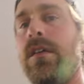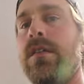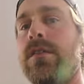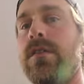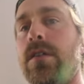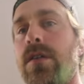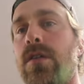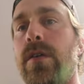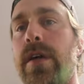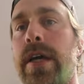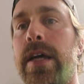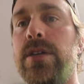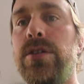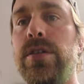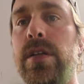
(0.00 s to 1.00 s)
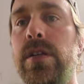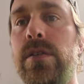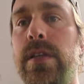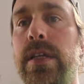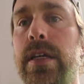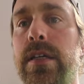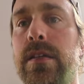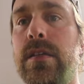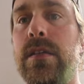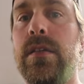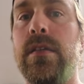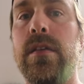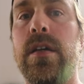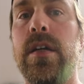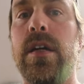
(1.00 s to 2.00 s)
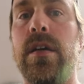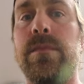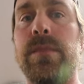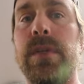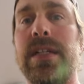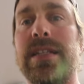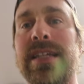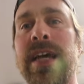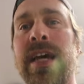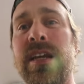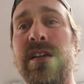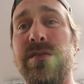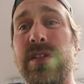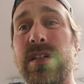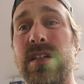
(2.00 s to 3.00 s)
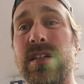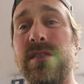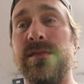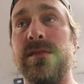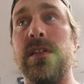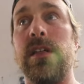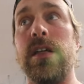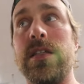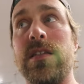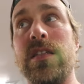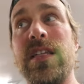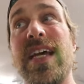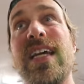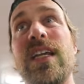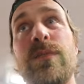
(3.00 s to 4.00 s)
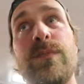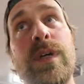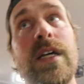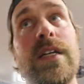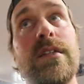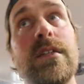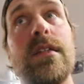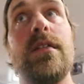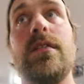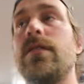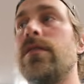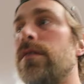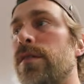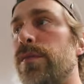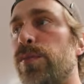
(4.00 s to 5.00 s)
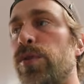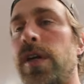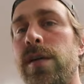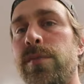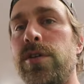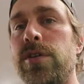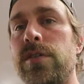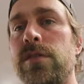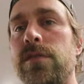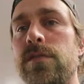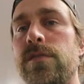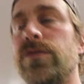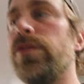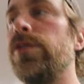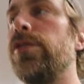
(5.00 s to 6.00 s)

So I actually use this. Um, it's kind of a, a second best primer for